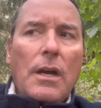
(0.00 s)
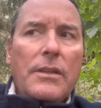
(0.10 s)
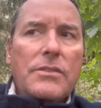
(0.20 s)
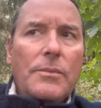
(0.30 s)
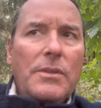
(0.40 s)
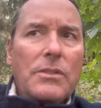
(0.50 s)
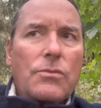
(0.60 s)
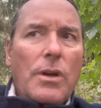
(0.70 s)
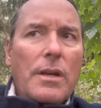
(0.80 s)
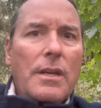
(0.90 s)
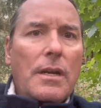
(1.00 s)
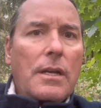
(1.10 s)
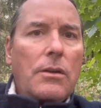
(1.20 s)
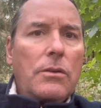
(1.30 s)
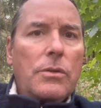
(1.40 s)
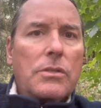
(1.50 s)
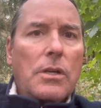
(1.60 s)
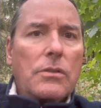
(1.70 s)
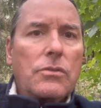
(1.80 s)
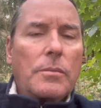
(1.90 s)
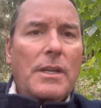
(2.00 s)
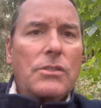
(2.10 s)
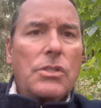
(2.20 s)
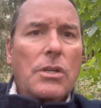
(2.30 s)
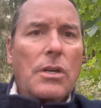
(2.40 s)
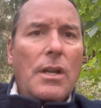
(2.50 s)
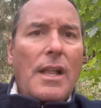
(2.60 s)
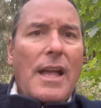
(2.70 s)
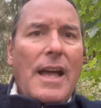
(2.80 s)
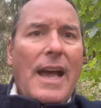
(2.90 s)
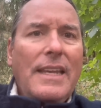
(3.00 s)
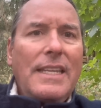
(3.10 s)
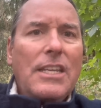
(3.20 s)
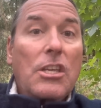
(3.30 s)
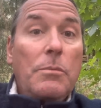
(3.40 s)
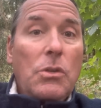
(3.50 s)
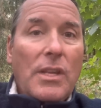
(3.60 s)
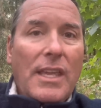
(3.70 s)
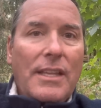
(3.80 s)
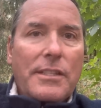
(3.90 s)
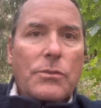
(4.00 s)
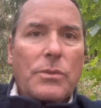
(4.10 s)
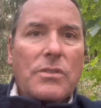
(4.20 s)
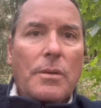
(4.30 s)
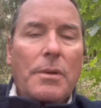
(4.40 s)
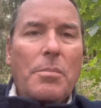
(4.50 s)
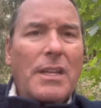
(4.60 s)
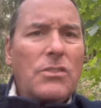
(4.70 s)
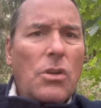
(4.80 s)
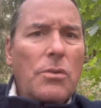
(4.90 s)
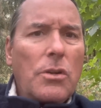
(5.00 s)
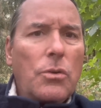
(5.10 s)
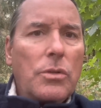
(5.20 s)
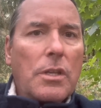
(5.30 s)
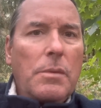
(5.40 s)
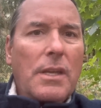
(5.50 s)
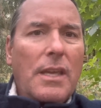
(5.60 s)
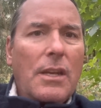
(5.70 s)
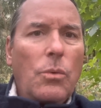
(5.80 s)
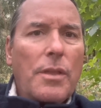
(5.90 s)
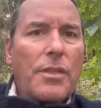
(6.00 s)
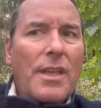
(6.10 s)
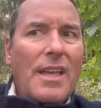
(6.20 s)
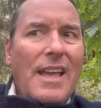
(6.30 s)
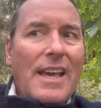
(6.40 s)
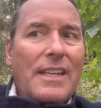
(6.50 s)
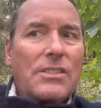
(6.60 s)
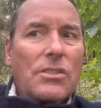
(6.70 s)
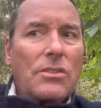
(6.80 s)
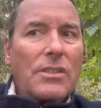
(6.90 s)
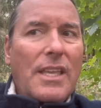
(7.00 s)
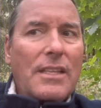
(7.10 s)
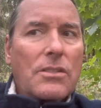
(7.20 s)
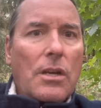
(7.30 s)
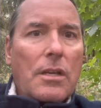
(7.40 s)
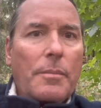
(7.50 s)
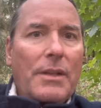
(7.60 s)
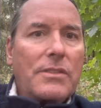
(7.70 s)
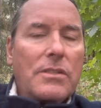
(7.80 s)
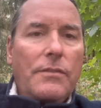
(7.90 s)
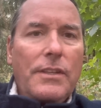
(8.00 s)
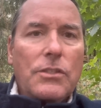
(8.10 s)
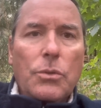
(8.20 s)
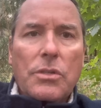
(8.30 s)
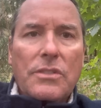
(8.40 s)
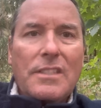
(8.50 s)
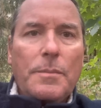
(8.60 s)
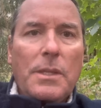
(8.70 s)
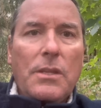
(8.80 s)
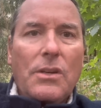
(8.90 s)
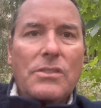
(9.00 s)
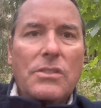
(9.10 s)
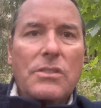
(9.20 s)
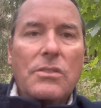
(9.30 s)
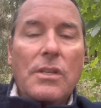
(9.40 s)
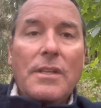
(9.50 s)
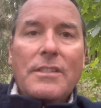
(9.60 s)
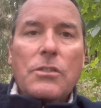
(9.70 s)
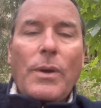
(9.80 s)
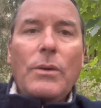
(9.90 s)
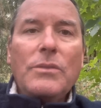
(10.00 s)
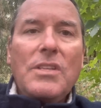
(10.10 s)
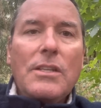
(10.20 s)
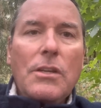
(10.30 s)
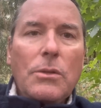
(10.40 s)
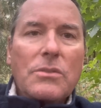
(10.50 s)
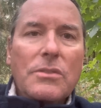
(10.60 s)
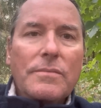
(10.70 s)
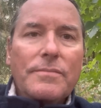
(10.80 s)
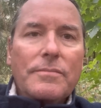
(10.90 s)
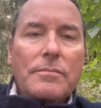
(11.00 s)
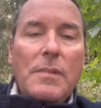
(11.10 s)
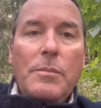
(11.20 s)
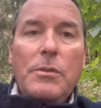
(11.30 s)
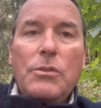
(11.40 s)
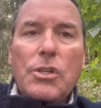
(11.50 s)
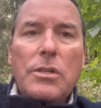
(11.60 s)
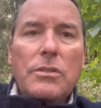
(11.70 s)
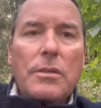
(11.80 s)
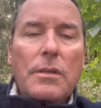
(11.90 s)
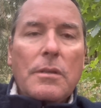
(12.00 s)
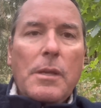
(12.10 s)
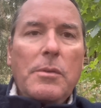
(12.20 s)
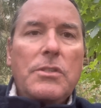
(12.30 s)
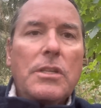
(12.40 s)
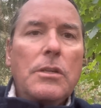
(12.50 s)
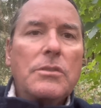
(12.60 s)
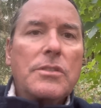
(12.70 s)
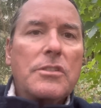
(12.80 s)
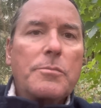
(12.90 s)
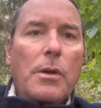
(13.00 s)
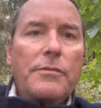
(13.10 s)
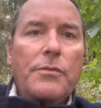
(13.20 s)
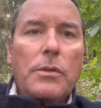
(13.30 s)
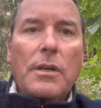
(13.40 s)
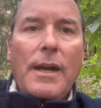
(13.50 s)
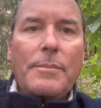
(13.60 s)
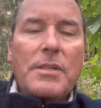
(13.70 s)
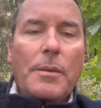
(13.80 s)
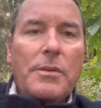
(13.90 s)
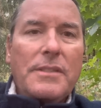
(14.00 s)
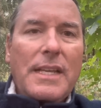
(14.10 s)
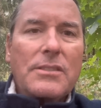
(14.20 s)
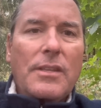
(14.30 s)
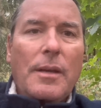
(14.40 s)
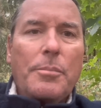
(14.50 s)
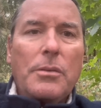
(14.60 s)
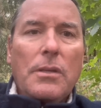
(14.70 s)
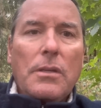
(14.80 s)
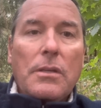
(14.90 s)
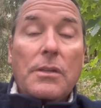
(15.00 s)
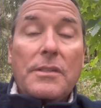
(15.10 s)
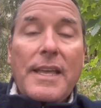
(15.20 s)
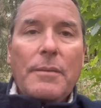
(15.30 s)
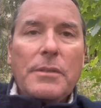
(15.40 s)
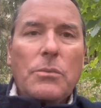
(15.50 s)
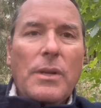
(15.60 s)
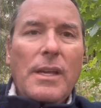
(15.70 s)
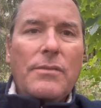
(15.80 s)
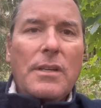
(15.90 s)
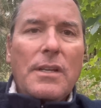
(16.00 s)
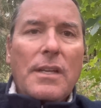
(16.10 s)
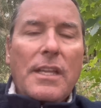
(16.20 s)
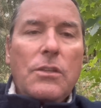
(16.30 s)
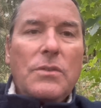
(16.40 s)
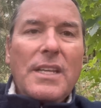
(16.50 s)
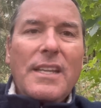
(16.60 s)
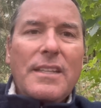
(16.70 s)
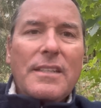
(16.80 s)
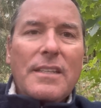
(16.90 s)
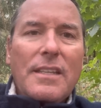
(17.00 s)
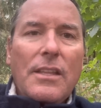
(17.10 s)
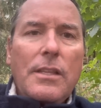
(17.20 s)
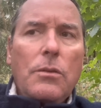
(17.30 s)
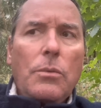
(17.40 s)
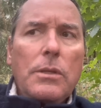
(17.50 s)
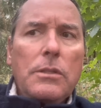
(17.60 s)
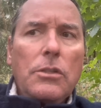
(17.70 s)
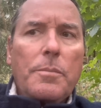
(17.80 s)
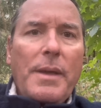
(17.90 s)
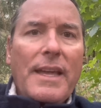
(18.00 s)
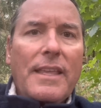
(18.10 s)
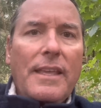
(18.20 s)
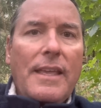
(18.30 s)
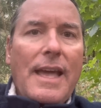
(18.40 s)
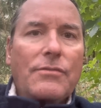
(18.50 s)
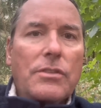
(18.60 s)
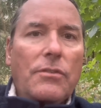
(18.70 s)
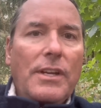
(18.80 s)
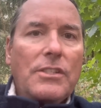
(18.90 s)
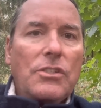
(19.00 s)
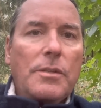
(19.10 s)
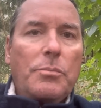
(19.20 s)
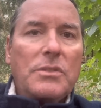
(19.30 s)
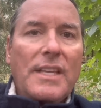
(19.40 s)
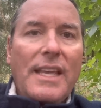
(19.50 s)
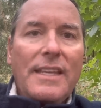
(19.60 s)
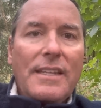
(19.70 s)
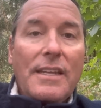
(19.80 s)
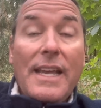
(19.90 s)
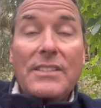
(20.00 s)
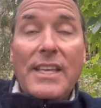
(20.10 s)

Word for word: something's wrong here and I don't know who to talk to. I'm not sure. I need to communicate this with somebody, but I don't know who to communicate it with. And I certainly can't talk about this individual who turns out to be the narcissist. So I will take notes. Maybe you journaled. Maybe you took notes on your smartphone, your laptop, your desktop, your tablet, whatever. And you did it. And then you, you look back after the relationship was ended, has